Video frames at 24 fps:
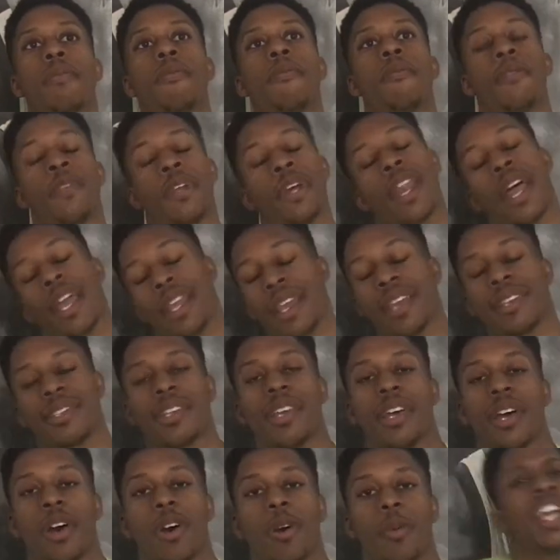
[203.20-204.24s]
then I guess it
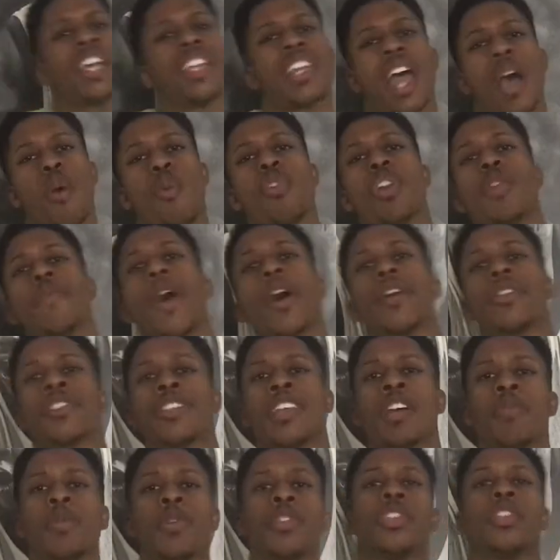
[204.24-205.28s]
helps. Now, what about
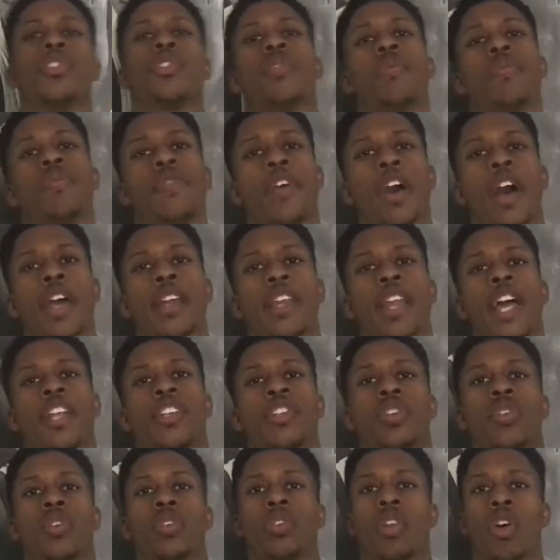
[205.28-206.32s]
supplements that you can find at
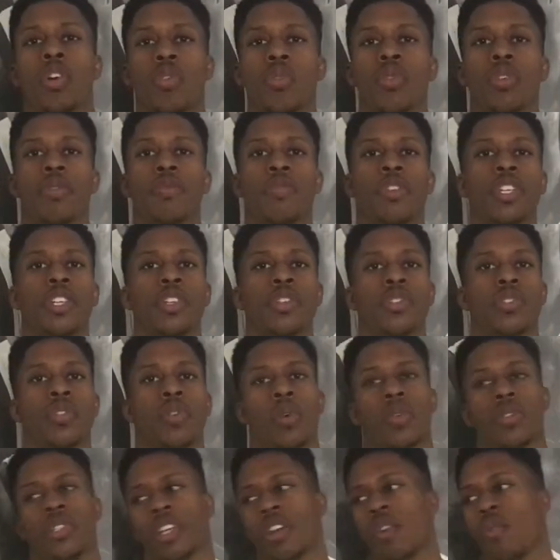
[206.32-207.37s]
your local convenience
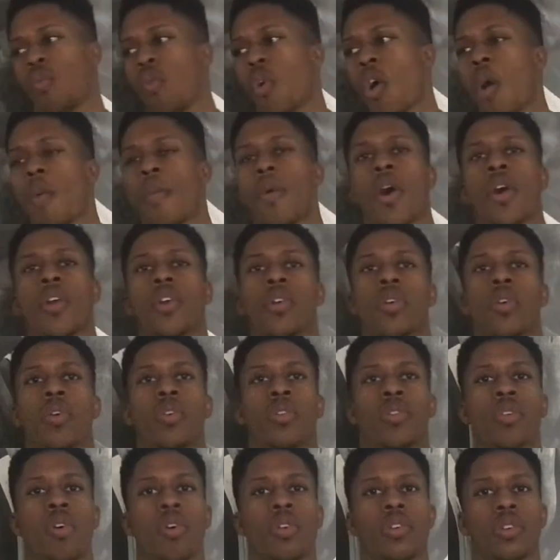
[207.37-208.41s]
stores, like a Walmart or a
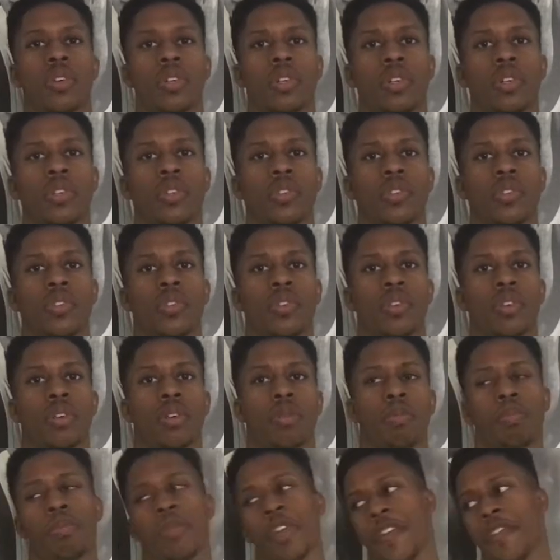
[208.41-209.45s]
Kroger's,
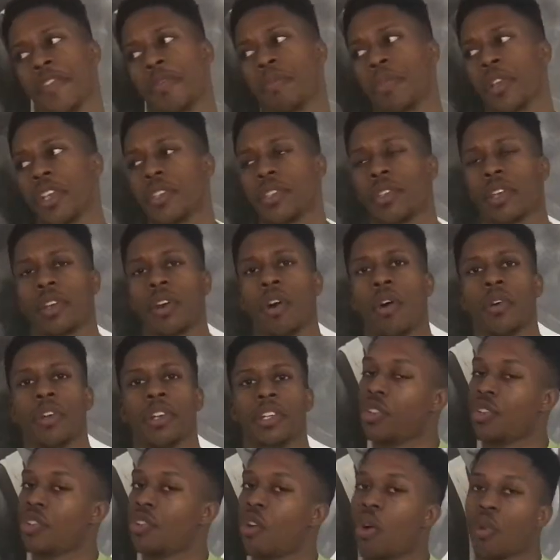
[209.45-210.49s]
or maybe a place like Aldi?
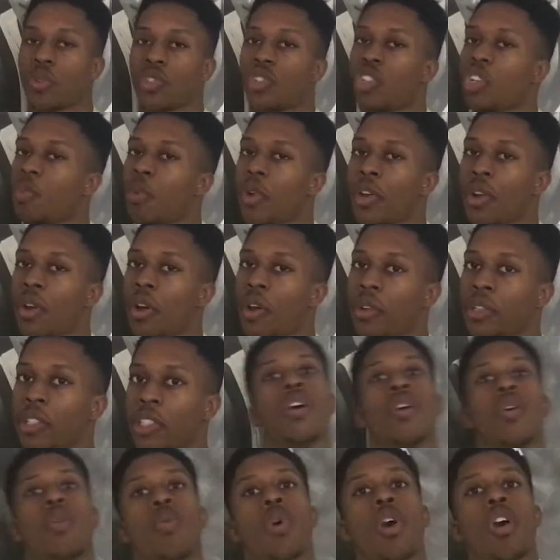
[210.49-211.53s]
Don't sleep on Aldi.
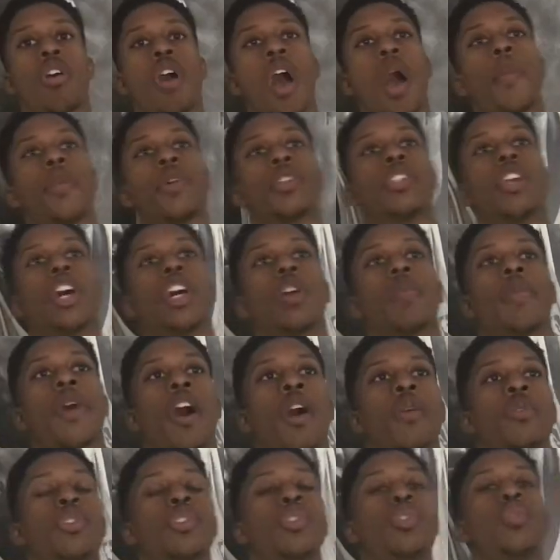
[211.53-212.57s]
Well, I'm going to talk
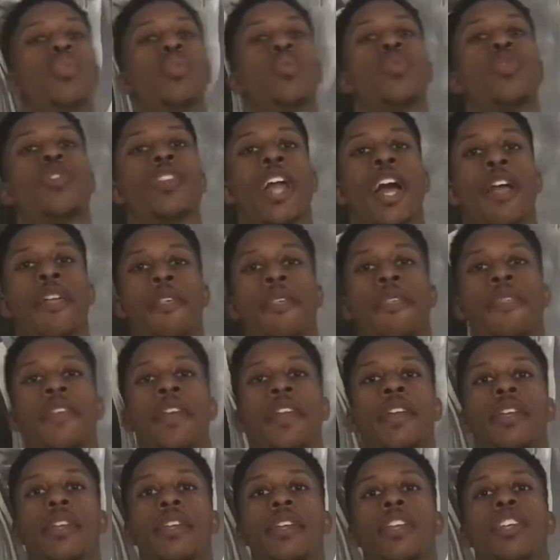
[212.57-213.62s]
about 2 that I
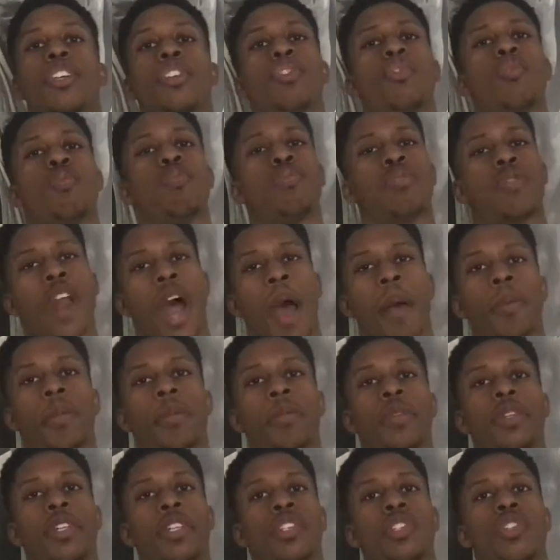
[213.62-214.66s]
think you
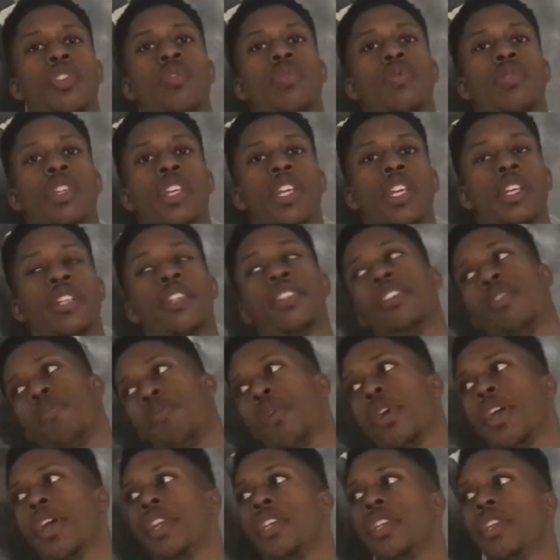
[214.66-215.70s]
probably do need,
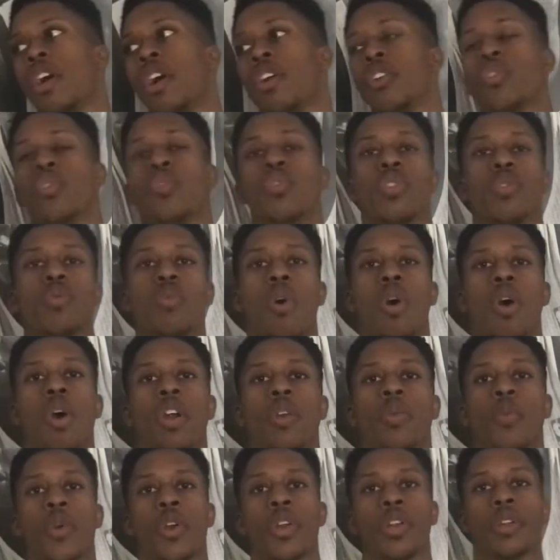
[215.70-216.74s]
depending on who you are
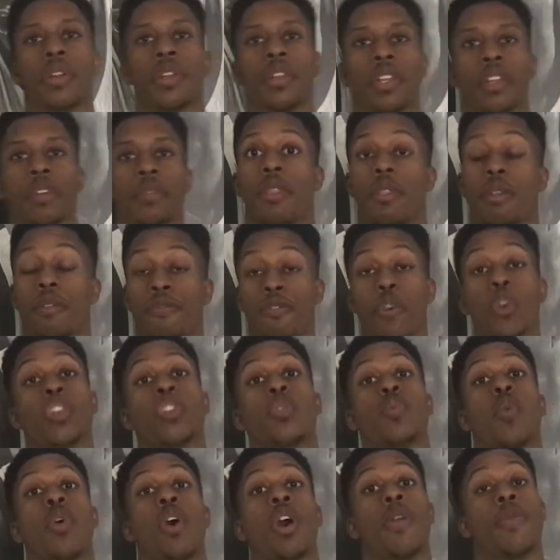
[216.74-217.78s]
and where you live. The first
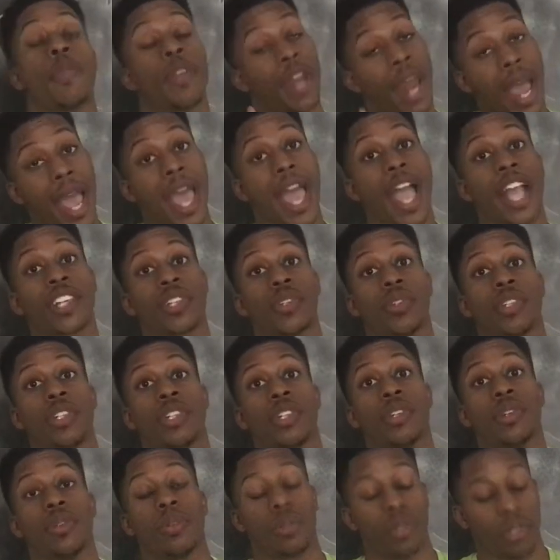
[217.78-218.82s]
one that I actually
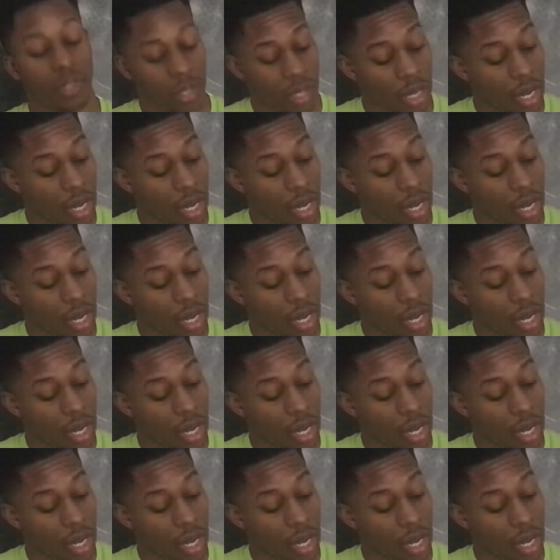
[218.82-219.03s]
use